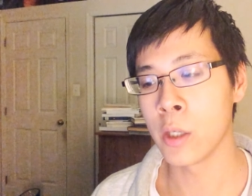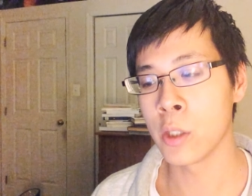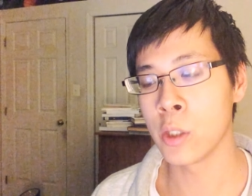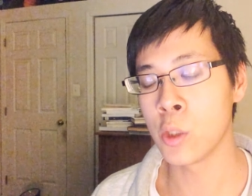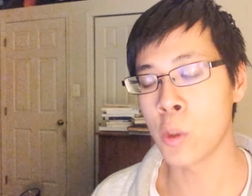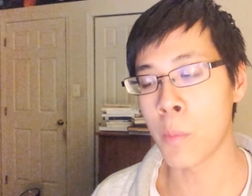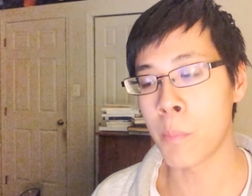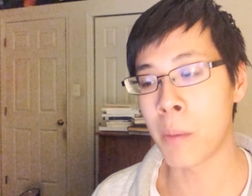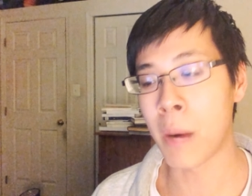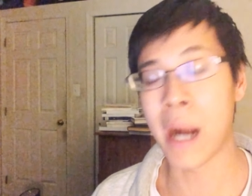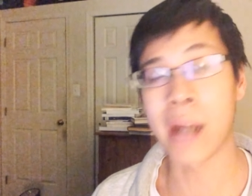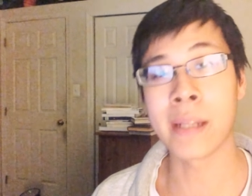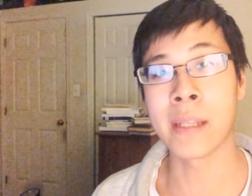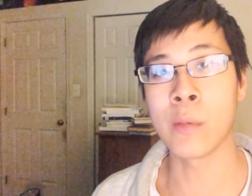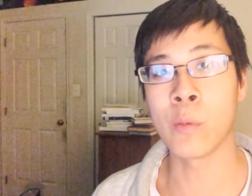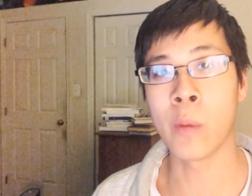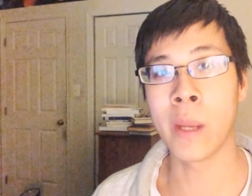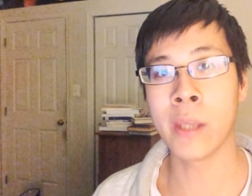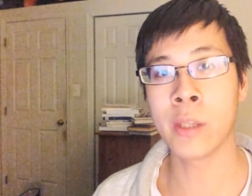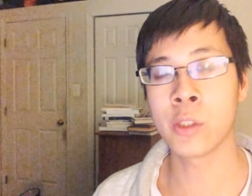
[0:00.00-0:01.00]
your
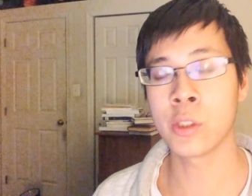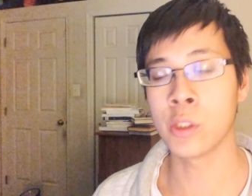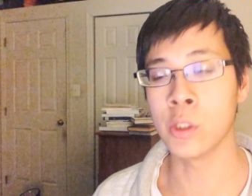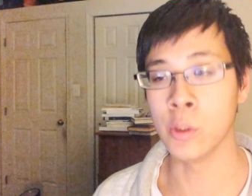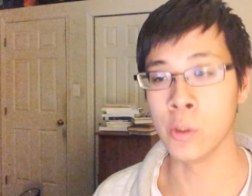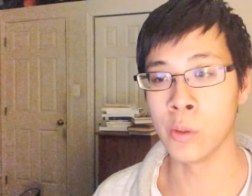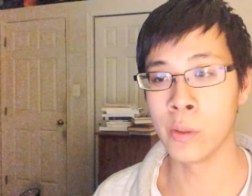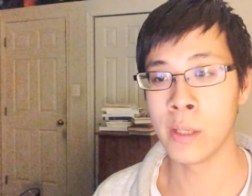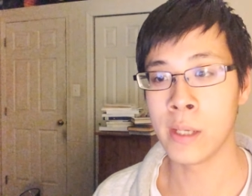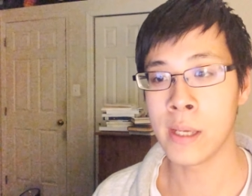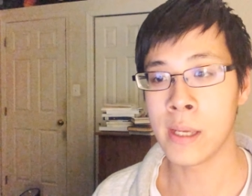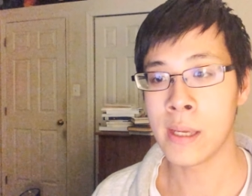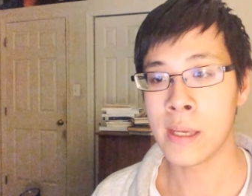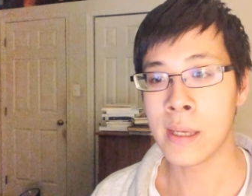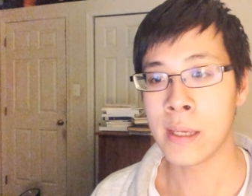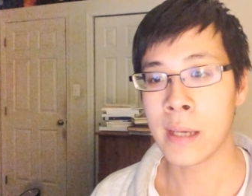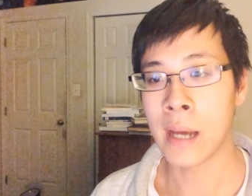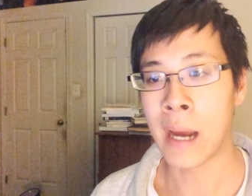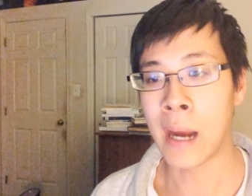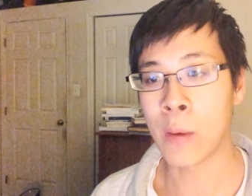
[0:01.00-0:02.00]
body wakes you.
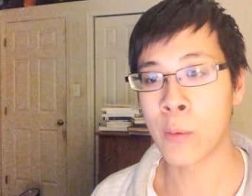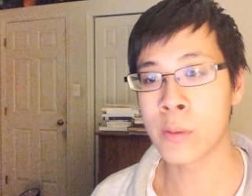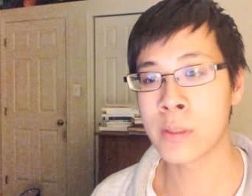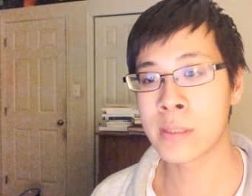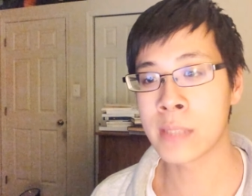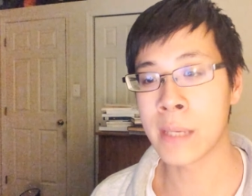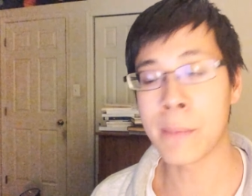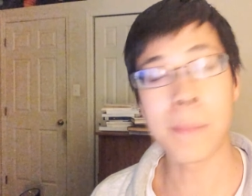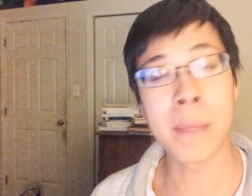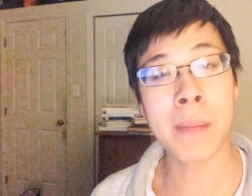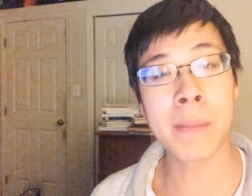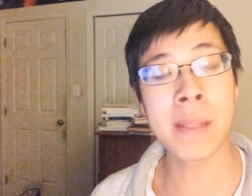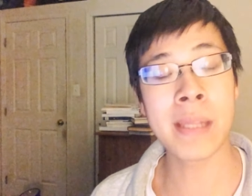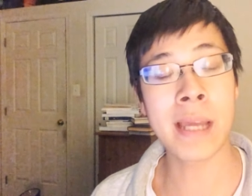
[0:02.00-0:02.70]
I would say maybe